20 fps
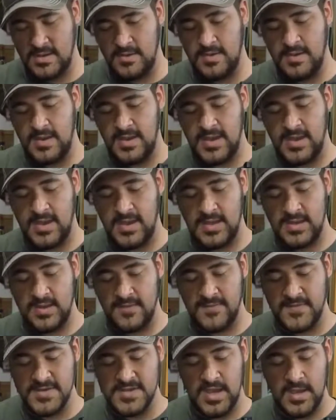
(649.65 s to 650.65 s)
You can get a
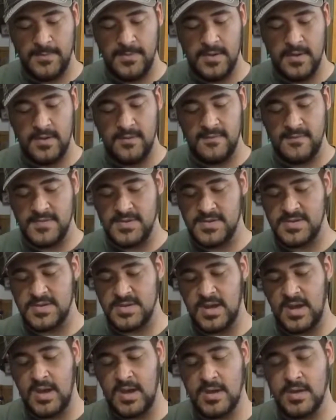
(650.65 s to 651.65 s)
different type of
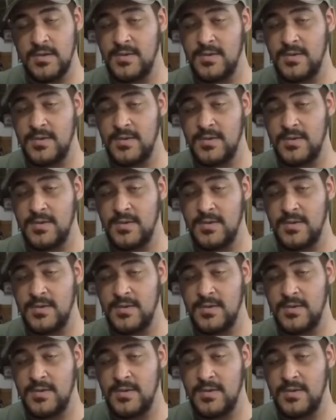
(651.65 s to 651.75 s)
stock.